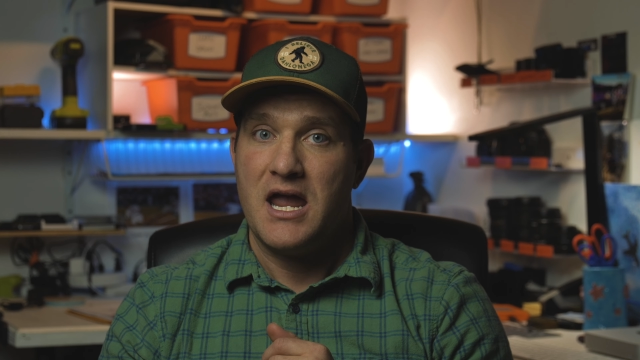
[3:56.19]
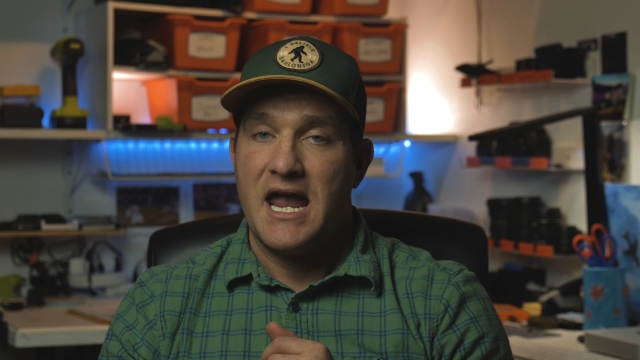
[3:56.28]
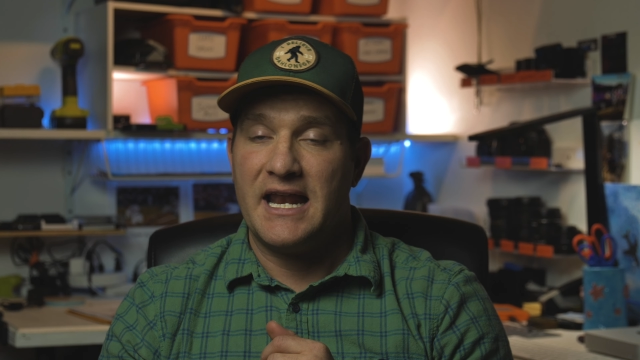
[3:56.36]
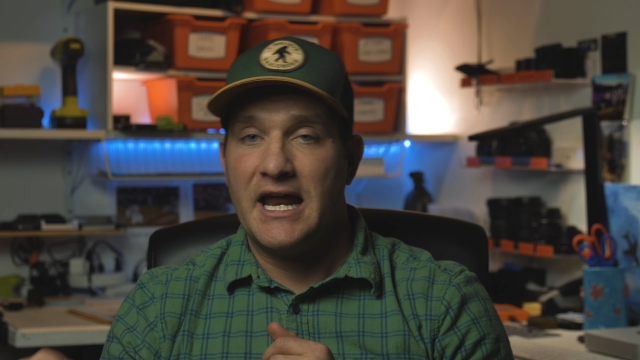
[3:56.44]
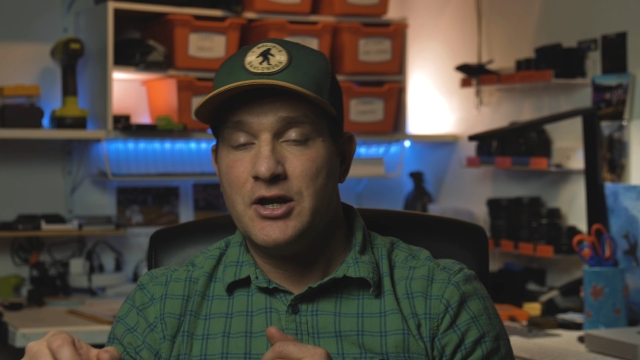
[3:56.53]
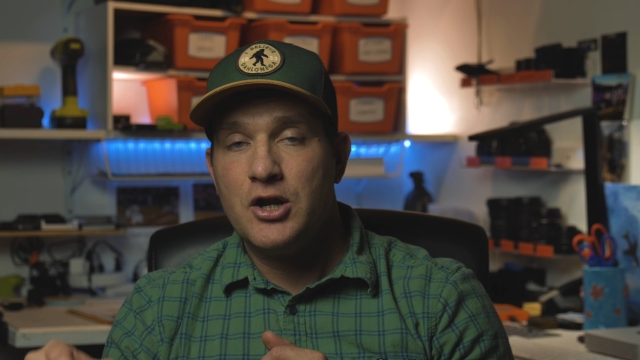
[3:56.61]

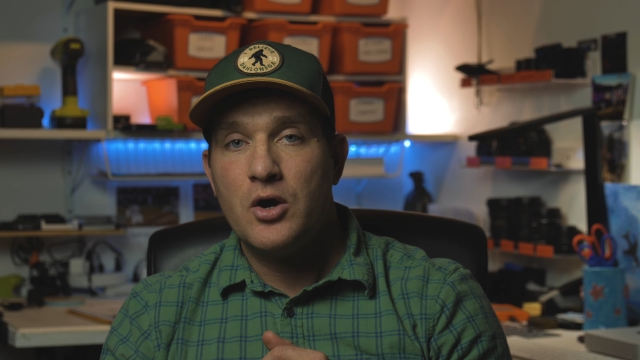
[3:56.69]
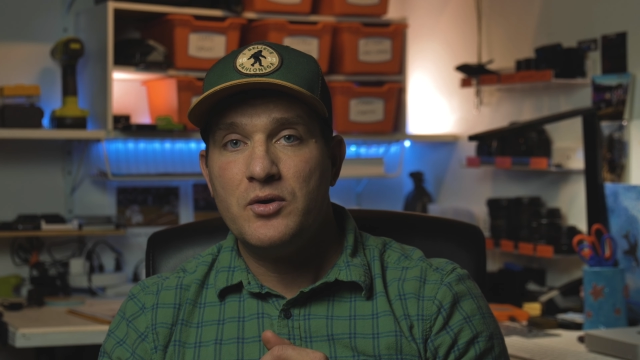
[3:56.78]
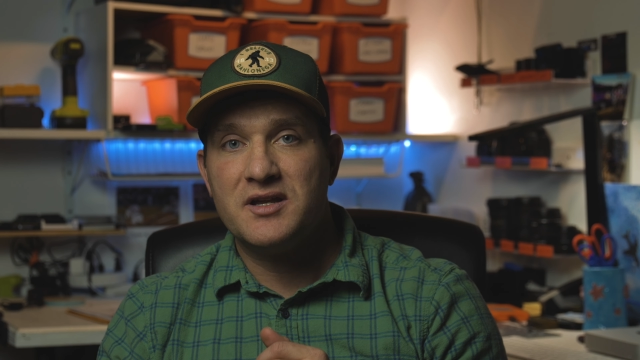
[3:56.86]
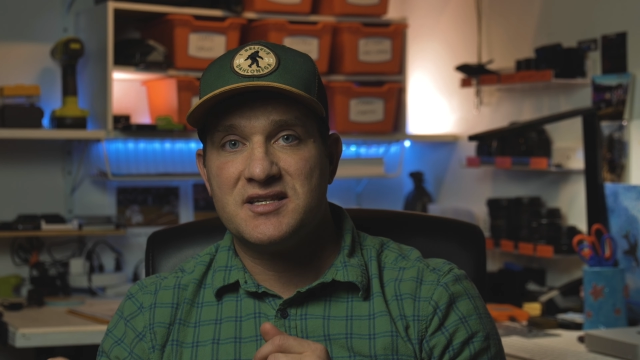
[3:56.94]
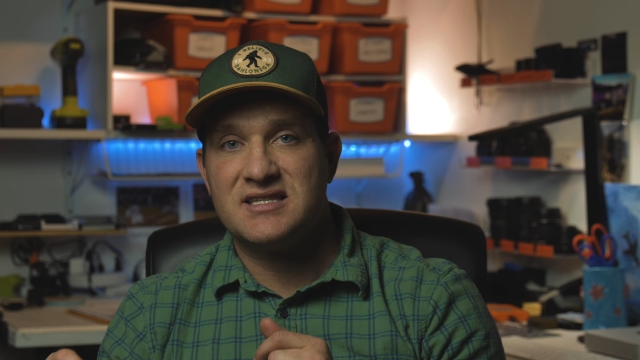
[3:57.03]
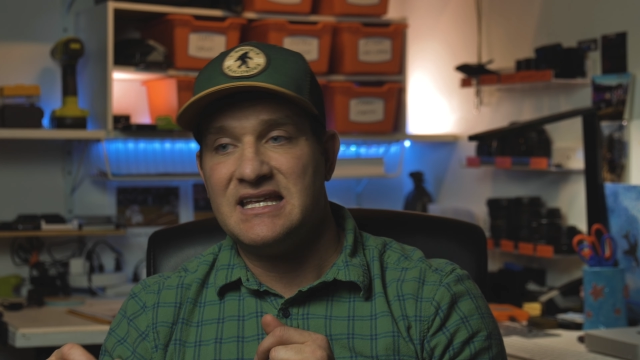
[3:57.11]
And I
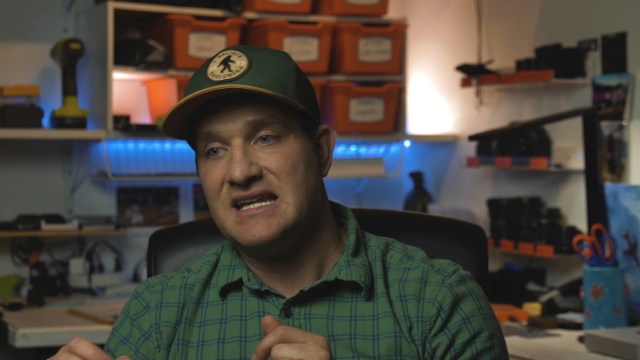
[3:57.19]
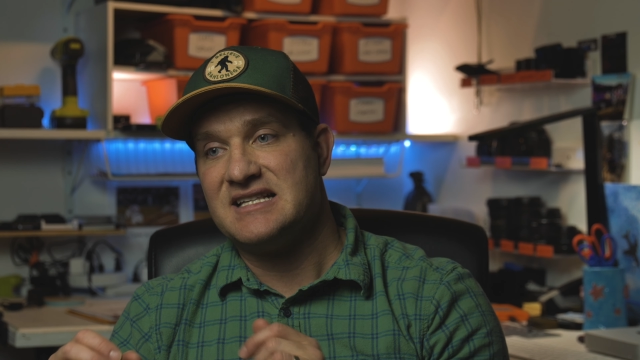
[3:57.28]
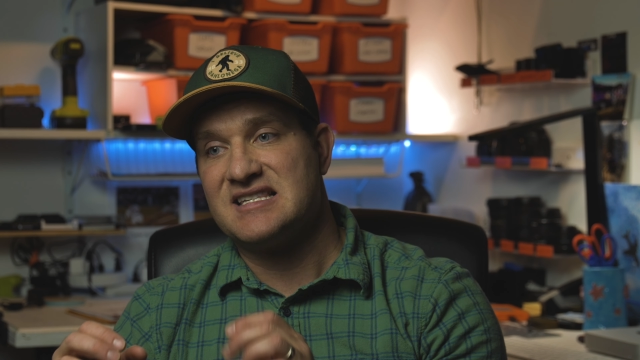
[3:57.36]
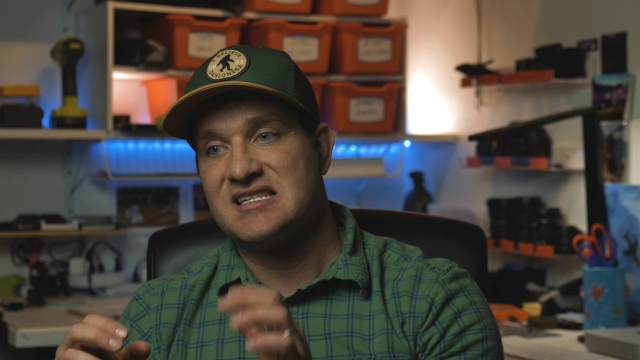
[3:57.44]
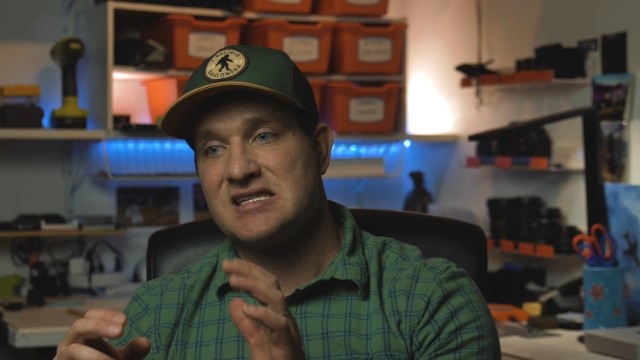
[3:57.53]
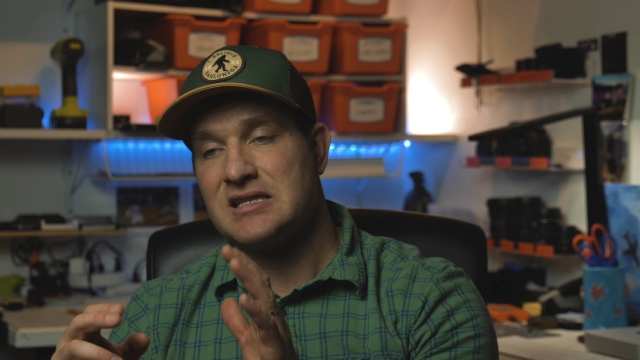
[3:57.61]
noticed that
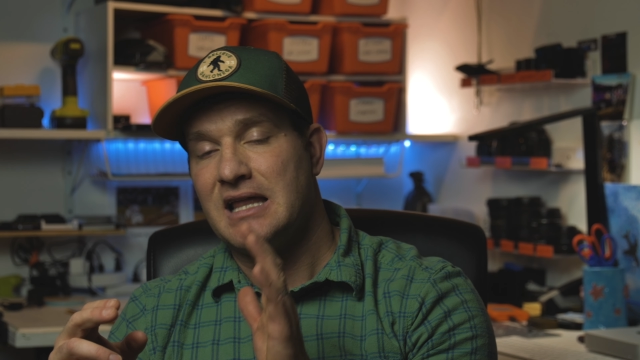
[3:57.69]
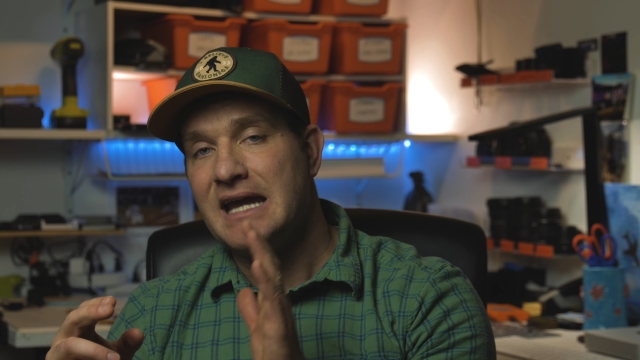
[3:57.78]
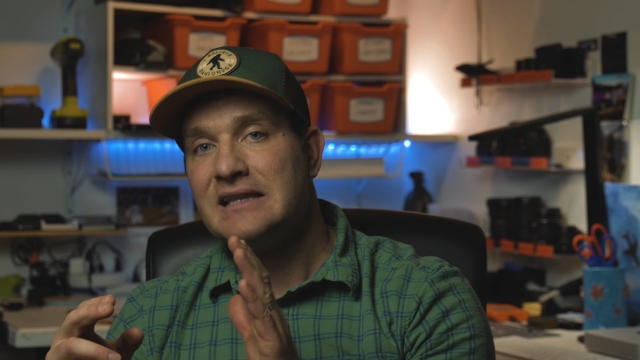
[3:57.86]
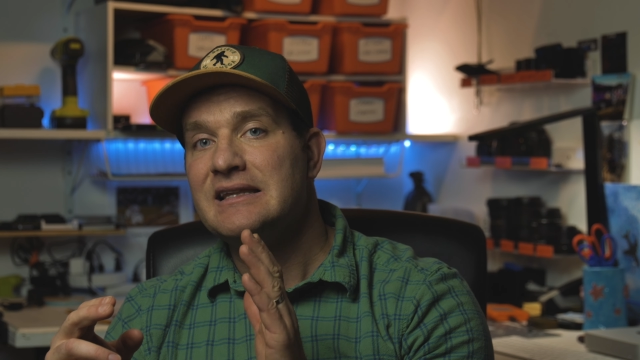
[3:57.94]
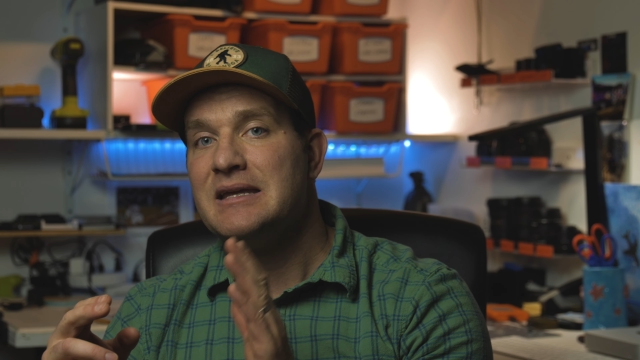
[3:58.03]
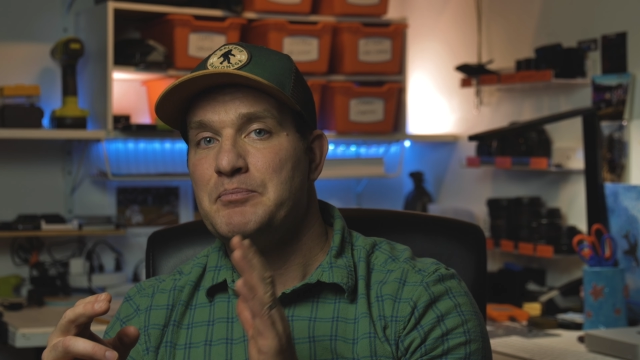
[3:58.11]
it's slightly